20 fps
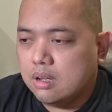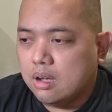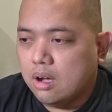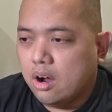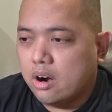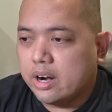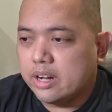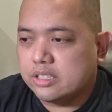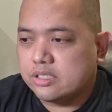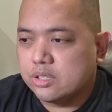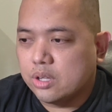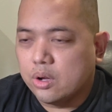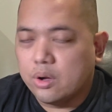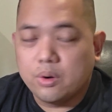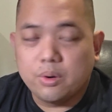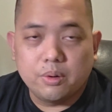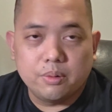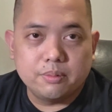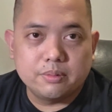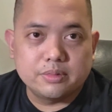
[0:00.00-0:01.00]
All right,
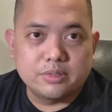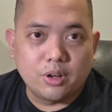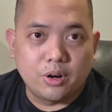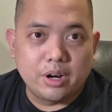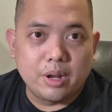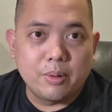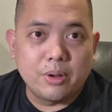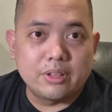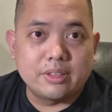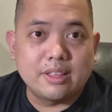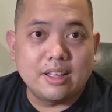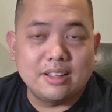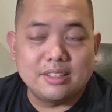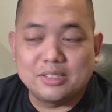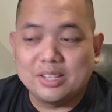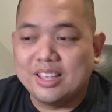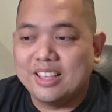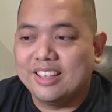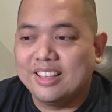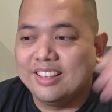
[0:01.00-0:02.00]
so sorry about that.
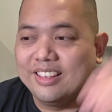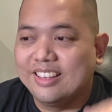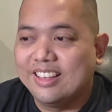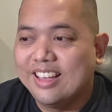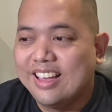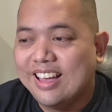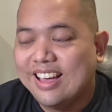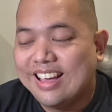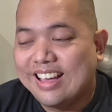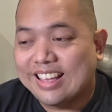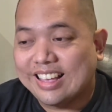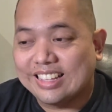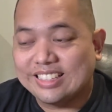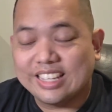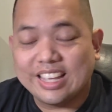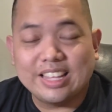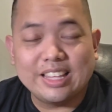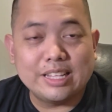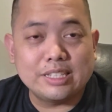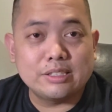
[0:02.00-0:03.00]
Because
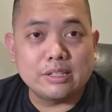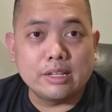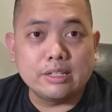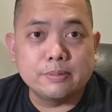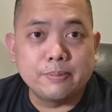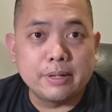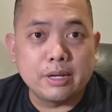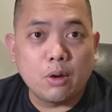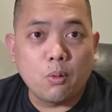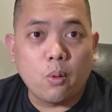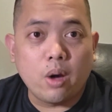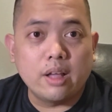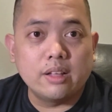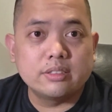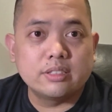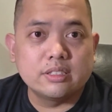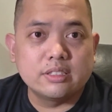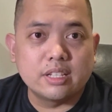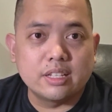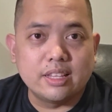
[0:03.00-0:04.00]
again, it's been a while
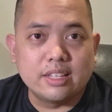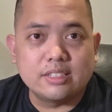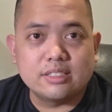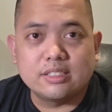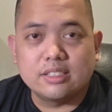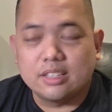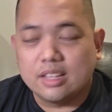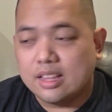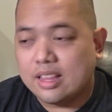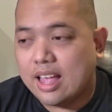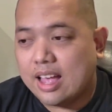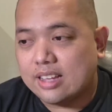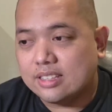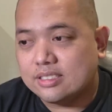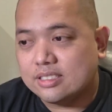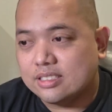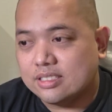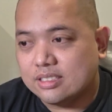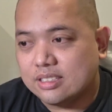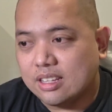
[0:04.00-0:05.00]
since I
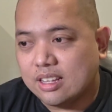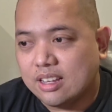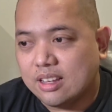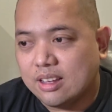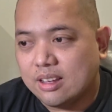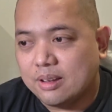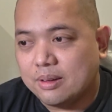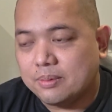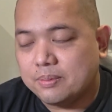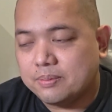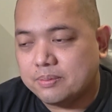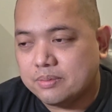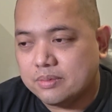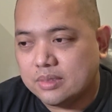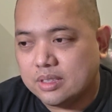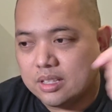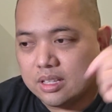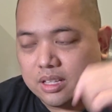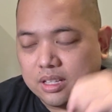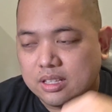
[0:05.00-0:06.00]
last
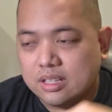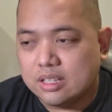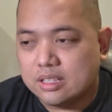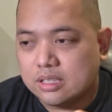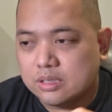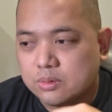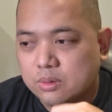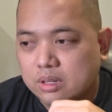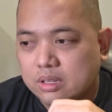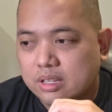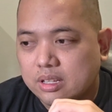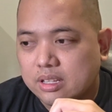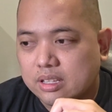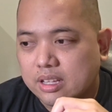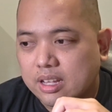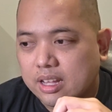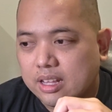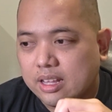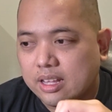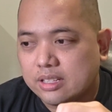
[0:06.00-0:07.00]
did this one, and
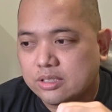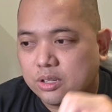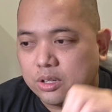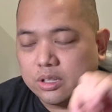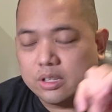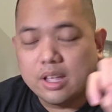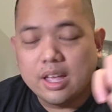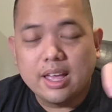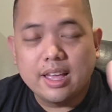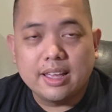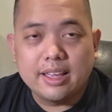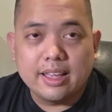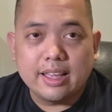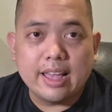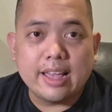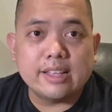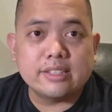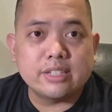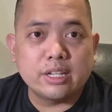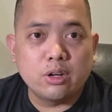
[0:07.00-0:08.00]
kind of like, so
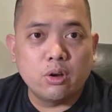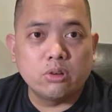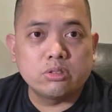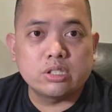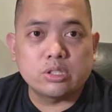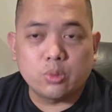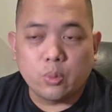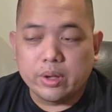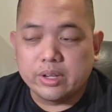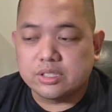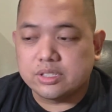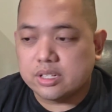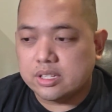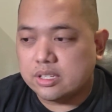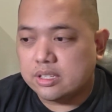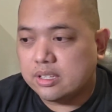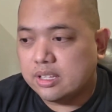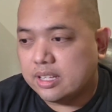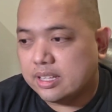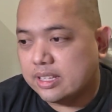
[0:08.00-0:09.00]
as I know the
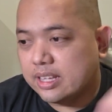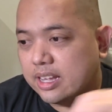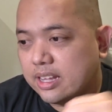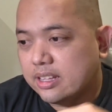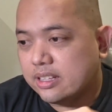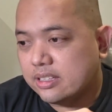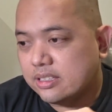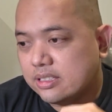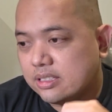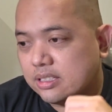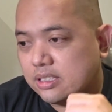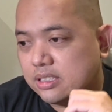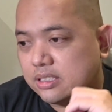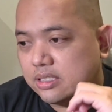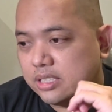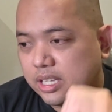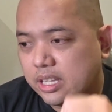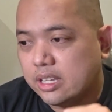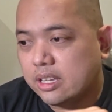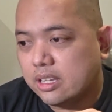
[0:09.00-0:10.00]
situation, then
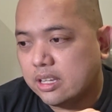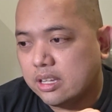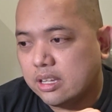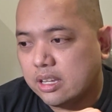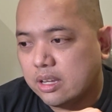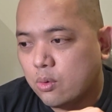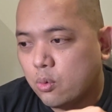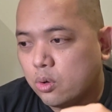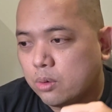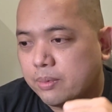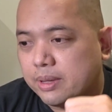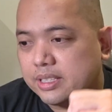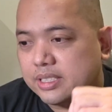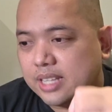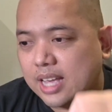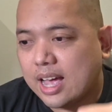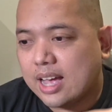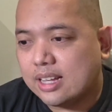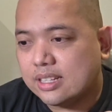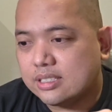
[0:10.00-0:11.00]
T would be
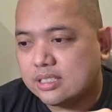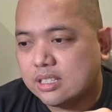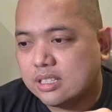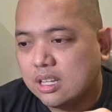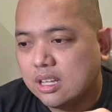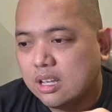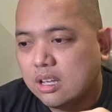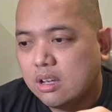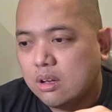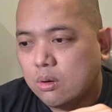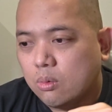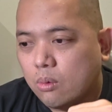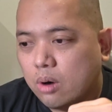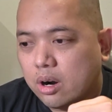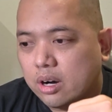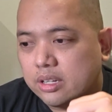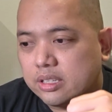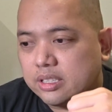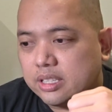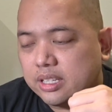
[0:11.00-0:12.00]
task.
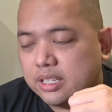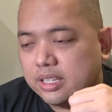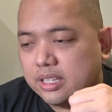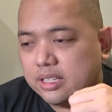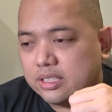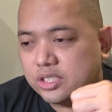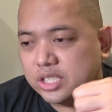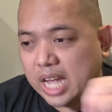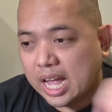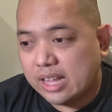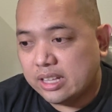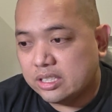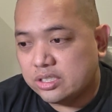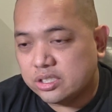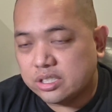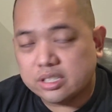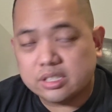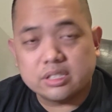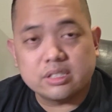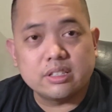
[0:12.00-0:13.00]
What are the
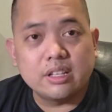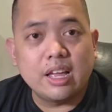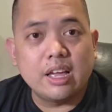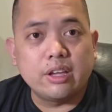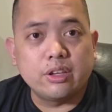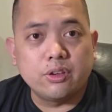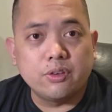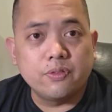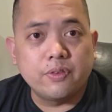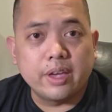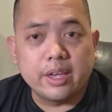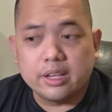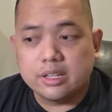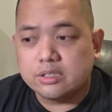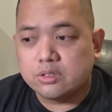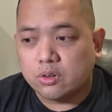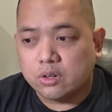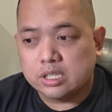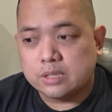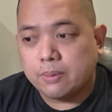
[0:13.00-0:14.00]
challenges that you
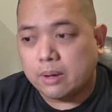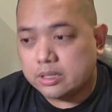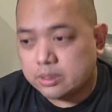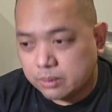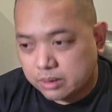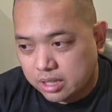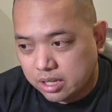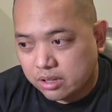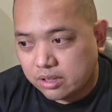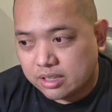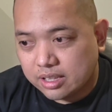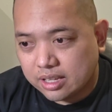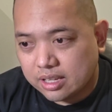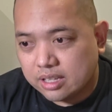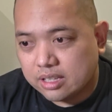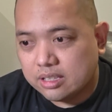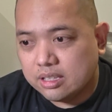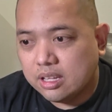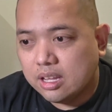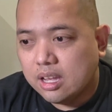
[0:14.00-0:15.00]
face or responsibility that you
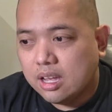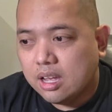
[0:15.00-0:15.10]
did